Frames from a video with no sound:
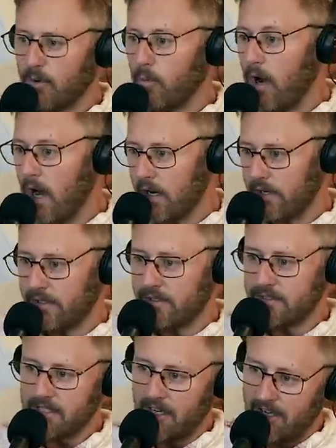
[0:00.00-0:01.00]
the
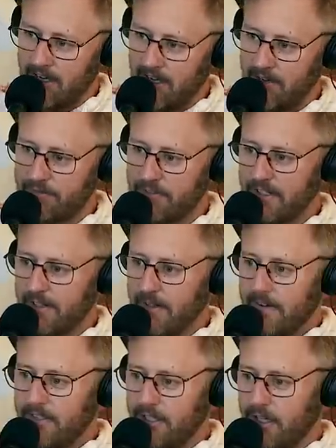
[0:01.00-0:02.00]
waters of,
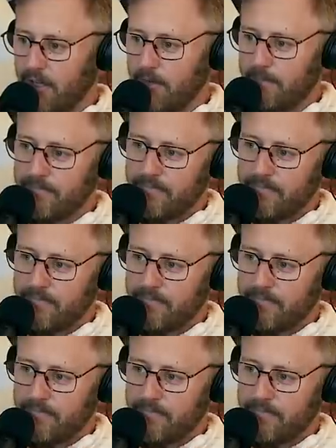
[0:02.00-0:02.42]
you know,